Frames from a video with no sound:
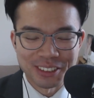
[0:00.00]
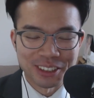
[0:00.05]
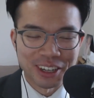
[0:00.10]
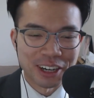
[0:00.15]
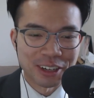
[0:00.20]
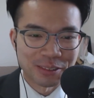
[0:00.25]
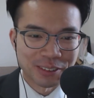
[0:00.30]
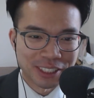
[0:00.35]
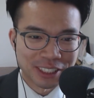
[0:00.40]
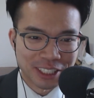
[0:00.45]
or
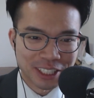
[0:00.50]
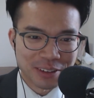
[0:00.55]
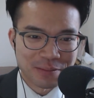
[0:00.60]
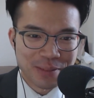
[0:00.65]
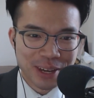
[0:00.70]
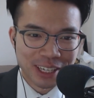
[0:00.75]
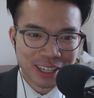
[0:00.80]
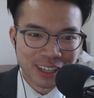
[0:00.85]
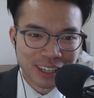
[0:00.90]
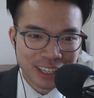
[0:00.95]
I don't want to keep
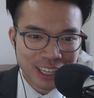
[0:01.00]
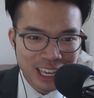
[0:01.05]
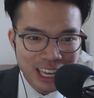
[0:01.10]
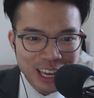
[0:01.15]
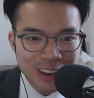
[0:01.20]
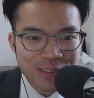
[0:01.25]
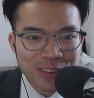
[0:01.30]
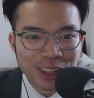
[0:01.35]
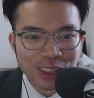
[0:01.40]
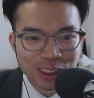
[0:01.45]
making
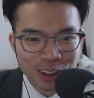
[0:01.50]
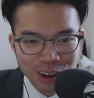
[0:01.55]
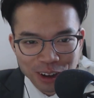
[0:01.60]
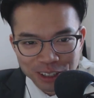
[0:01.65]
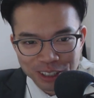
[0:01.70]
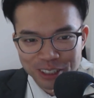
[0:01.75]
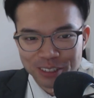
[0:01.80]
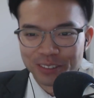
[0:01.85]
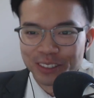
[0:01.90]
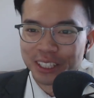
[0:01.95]
even
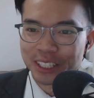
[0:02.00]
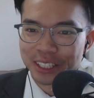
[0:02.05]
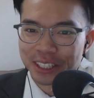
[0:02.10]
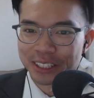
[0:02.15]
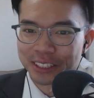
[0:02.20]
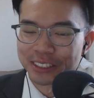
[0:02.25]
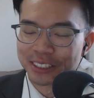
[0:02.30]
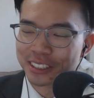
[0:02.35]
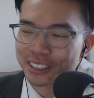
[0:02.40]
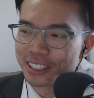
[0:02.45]
longer
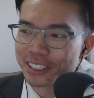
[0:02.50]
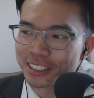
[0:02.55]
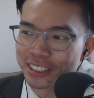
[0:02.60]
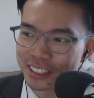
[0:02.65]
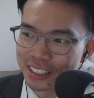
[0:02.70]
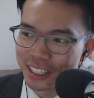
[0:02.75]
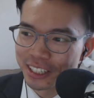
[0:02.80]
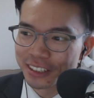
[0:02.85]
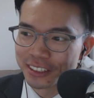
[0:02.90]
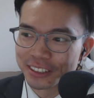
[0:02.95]
videos
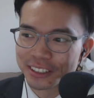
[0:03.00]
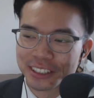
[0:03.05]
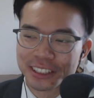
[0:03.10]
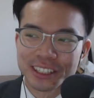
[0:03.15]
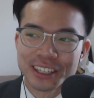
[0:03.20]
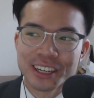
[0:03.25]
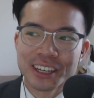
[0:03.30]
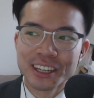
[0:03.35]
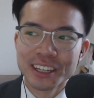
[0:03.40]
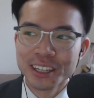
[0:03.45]
necessarily.